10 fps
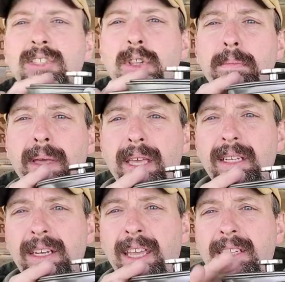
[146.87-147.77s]
So the
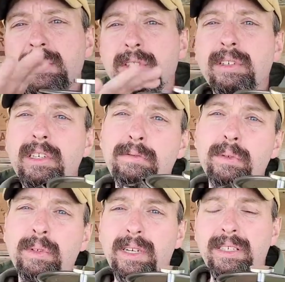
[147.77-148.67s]
bail and handles are in a
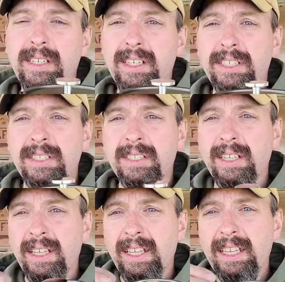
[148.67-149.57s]
different orientation.
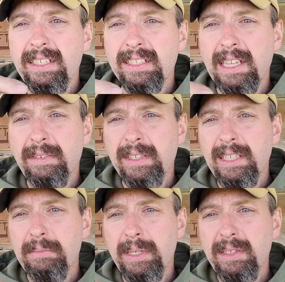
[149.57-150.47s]
It does have a
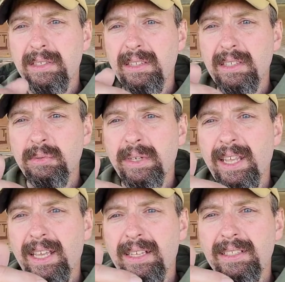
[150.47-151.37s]
lid, but you see this
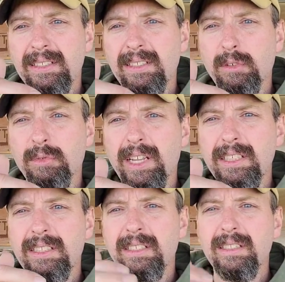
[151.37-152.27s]
one has a
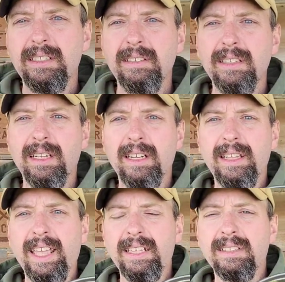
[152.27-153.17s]
raised
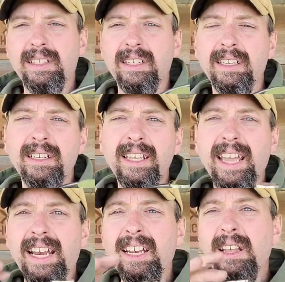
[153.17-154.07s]
handle on it.
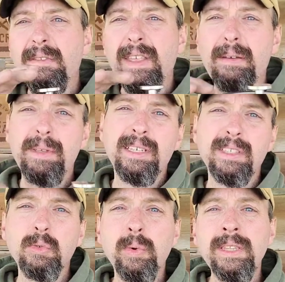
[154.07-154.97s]
And I love that
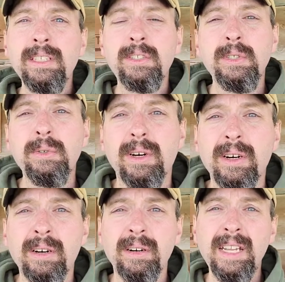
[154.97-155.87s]
because when the two
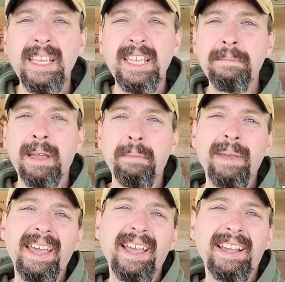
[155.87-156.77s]
are in my
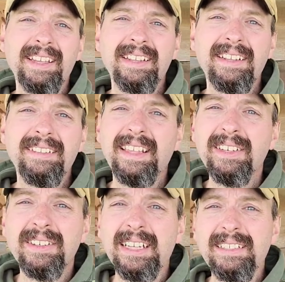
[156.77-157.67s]
pack,
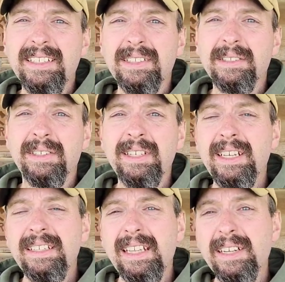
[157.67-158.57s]
they look identical.
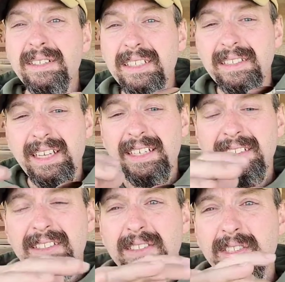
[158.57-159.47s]
They look nearly
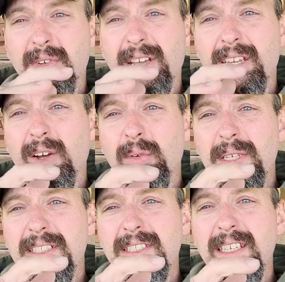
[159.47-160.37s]
identical. So I can
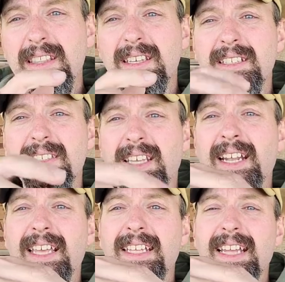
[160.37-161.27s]
always see this
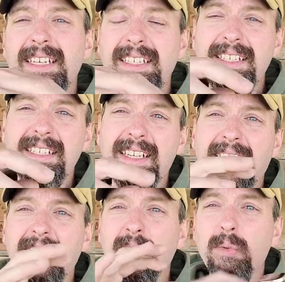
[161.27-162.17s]
and I can ID it
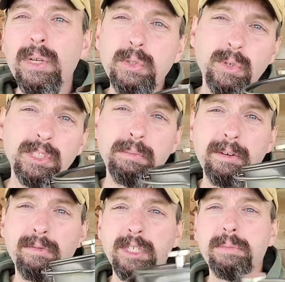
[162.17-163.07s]
and I know which one's
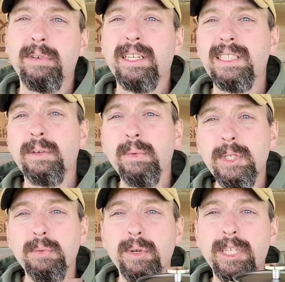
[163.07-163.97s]
my French press and
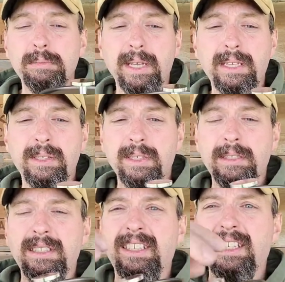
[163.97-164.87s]
which one is my
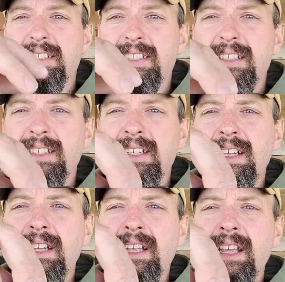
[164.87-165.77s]
cook kit.
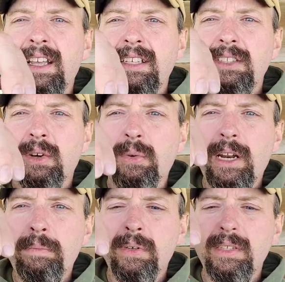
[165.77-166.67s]
So
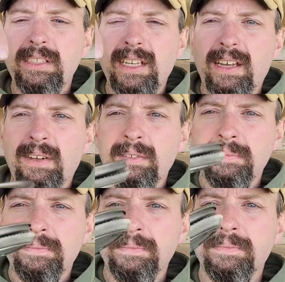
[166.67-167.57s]
when I pull this
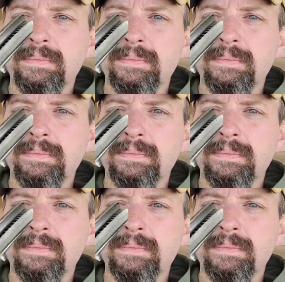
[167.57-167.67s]
out,